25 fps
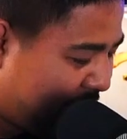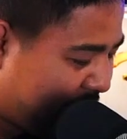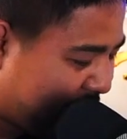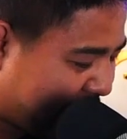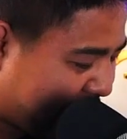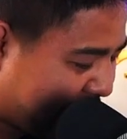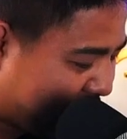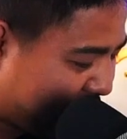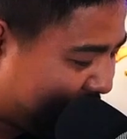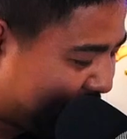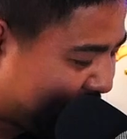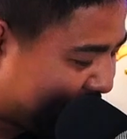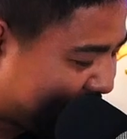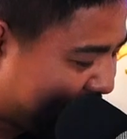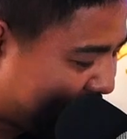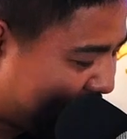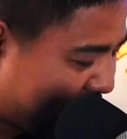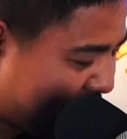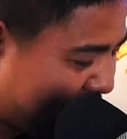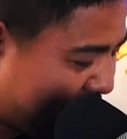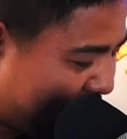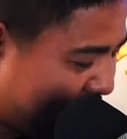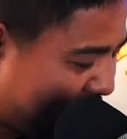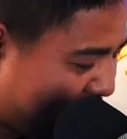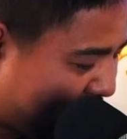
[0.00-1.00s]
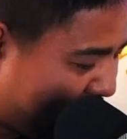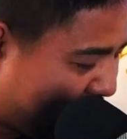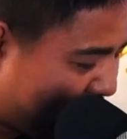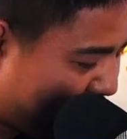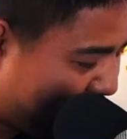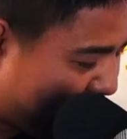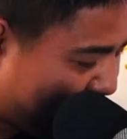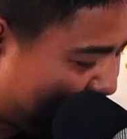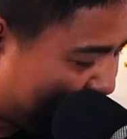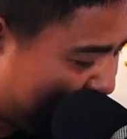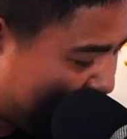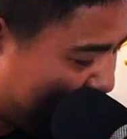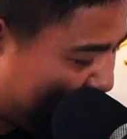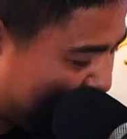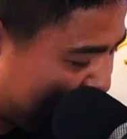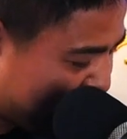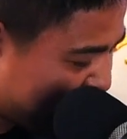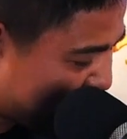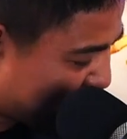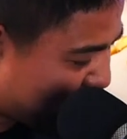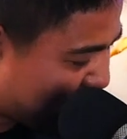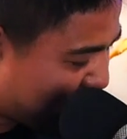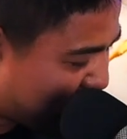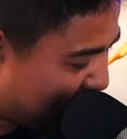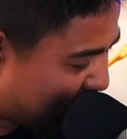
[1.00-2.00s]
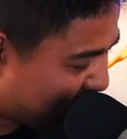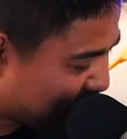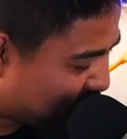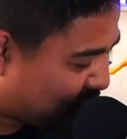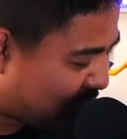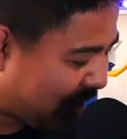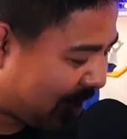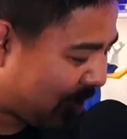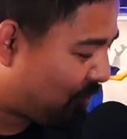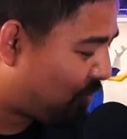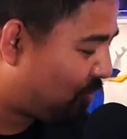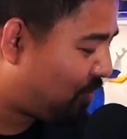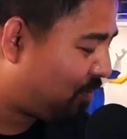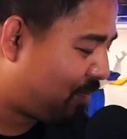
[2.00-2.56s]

Like there's like